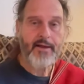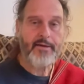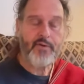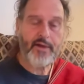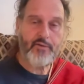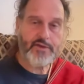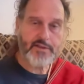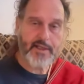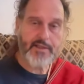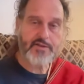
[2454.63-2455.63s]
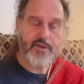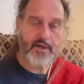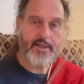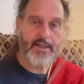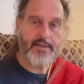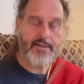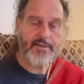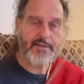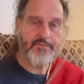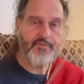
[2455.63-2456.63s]
And when we sing a song like
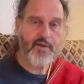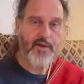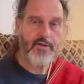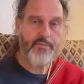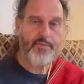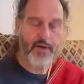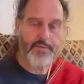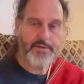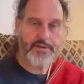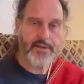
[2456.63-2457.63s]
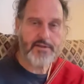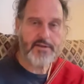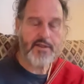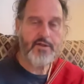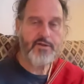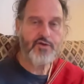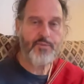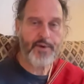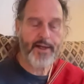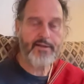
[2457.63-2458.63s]
this, the purpose is to
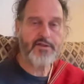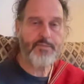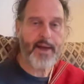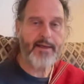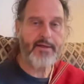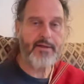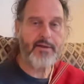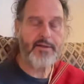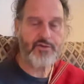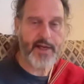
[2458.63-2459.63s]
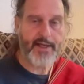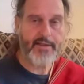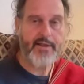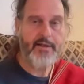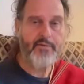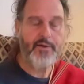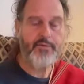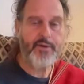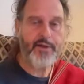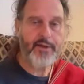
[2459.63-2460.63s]
bring us back on track
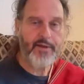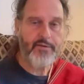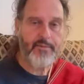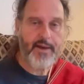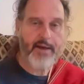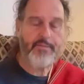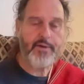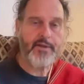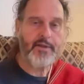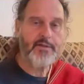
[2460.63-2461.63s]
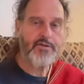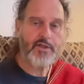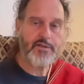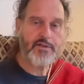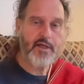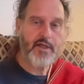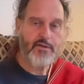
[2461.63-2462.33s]
when we remember just